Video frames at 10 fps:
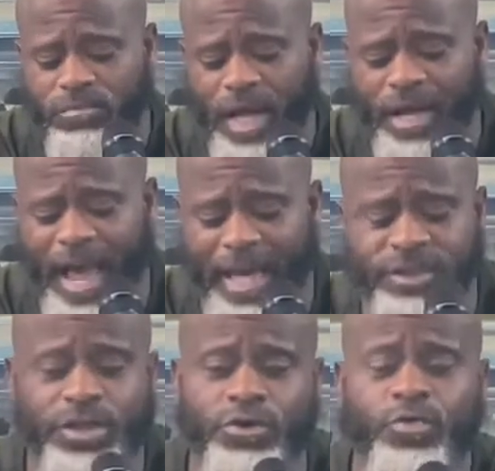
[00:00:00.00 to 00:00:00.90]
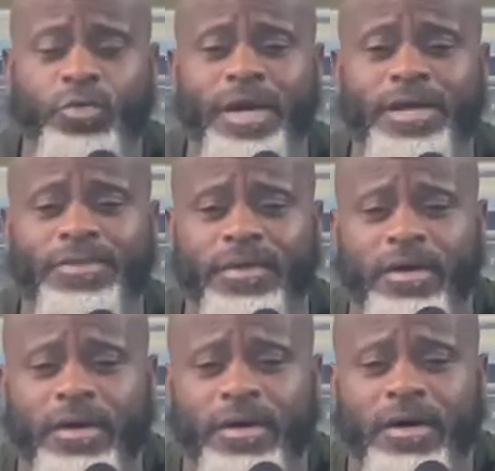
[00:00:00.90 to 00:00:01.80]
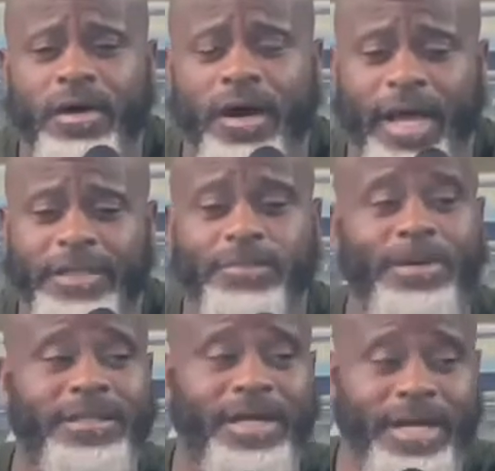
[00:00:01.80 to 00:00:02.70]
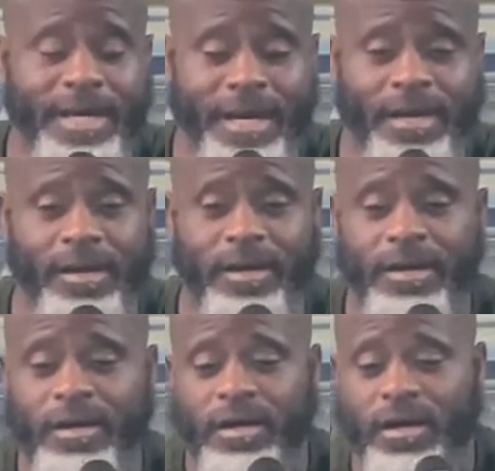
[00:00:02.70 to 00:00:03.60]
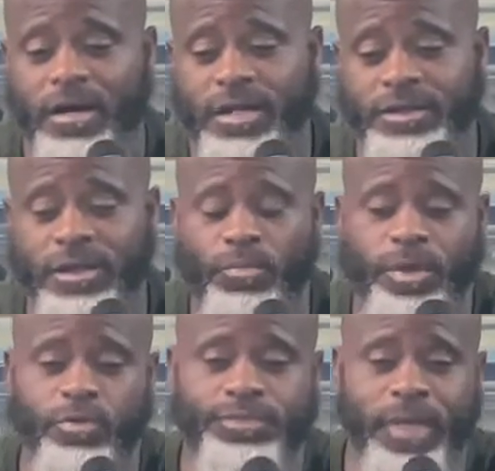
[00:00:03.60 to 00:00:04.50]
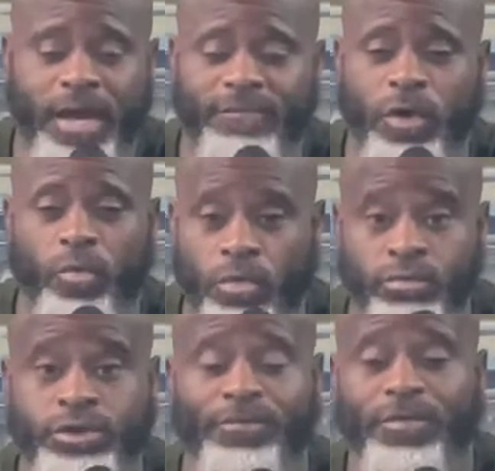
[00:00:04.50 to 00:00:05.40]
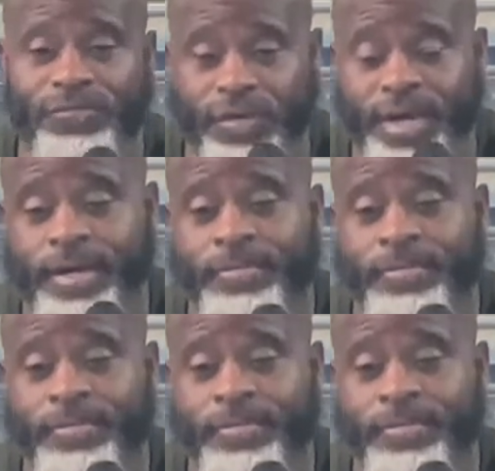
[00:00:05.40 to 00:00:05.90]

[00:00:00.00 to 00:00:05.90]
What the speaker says: It has to do with, it's misleading, because when you think of the wounds of a friend,